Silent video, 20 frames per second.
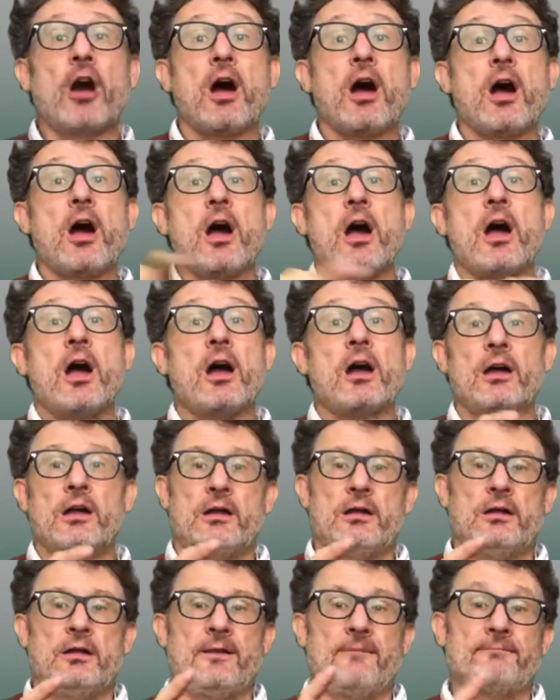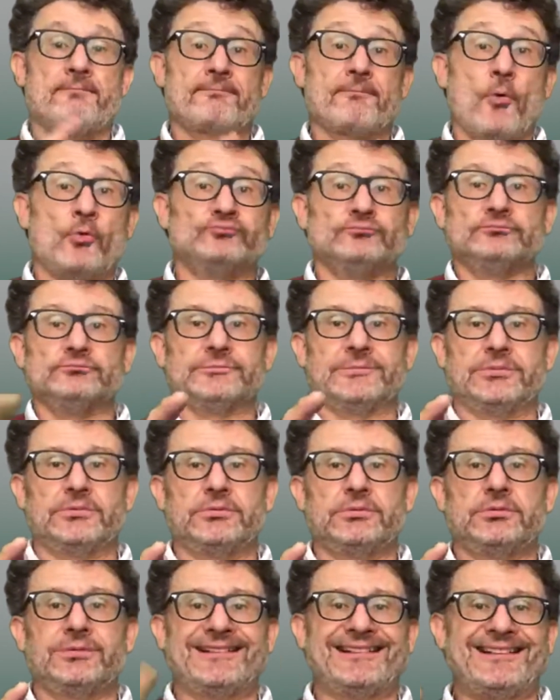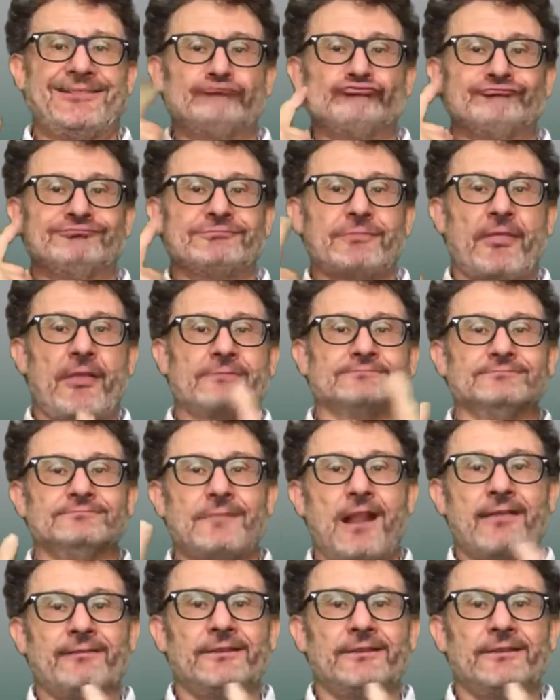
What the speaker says: where most of the teachers would have been hearing.